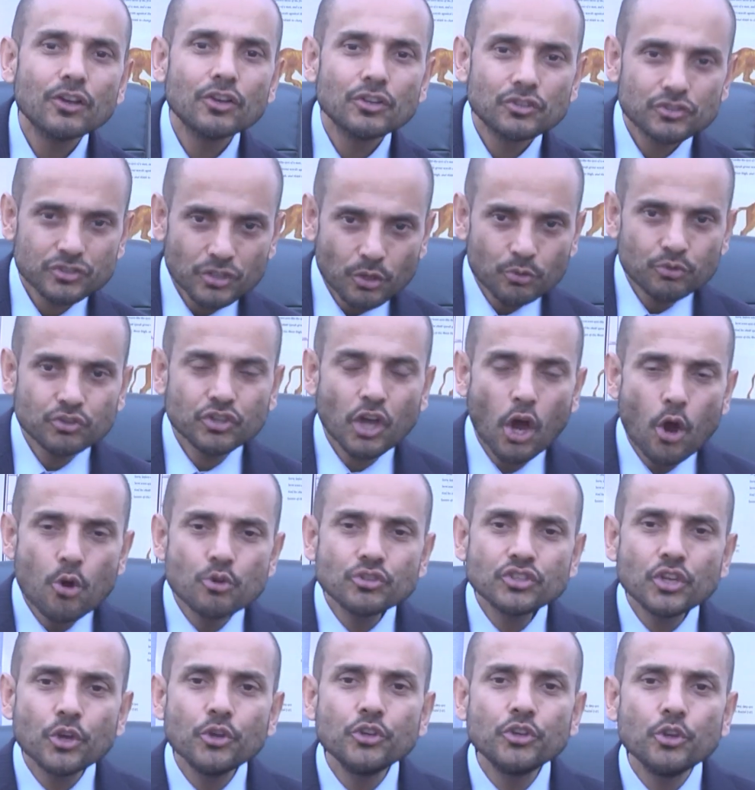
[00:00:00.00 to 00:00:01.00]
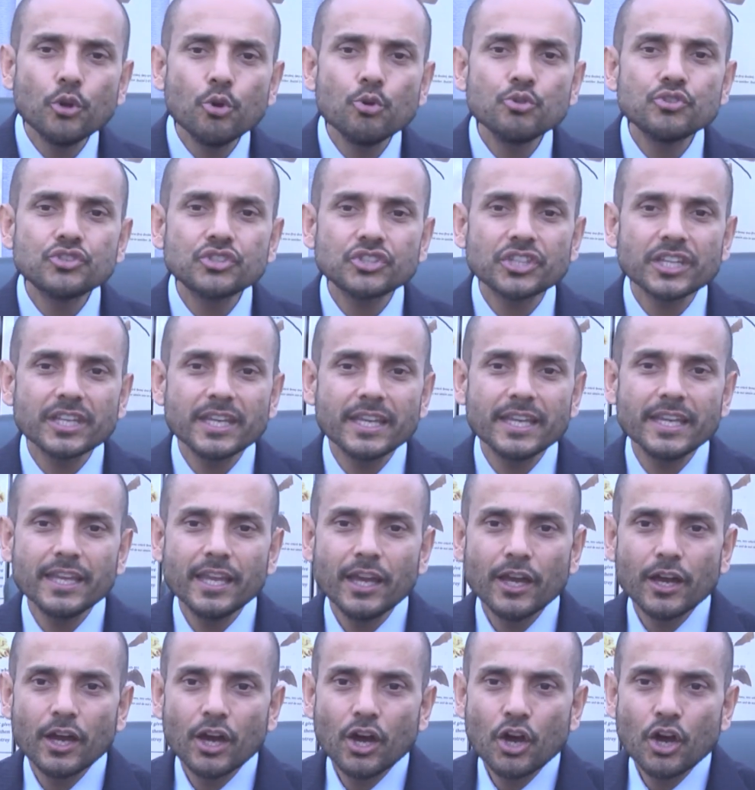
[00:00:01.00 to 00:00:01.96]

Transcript: So those who use the